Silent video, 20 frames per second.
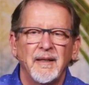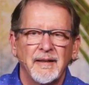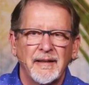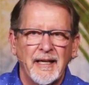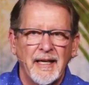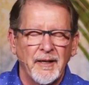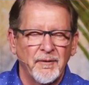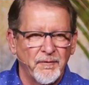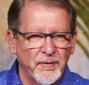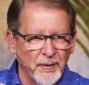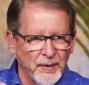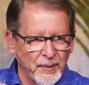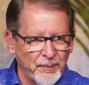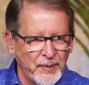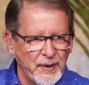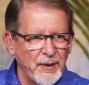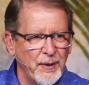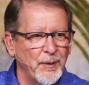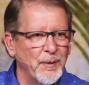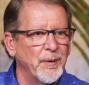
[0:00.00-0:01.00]
came from the
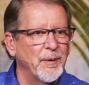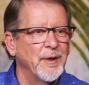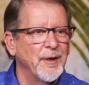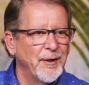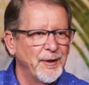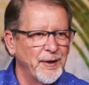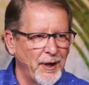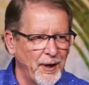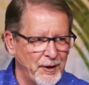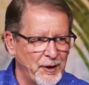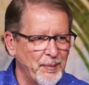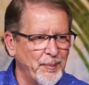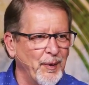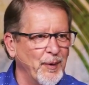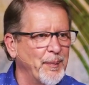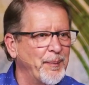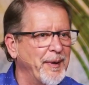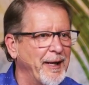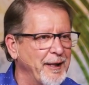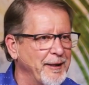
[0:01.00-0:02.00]
pew, not the
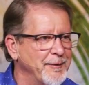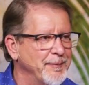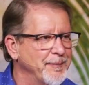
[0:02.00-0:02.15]
pulpit.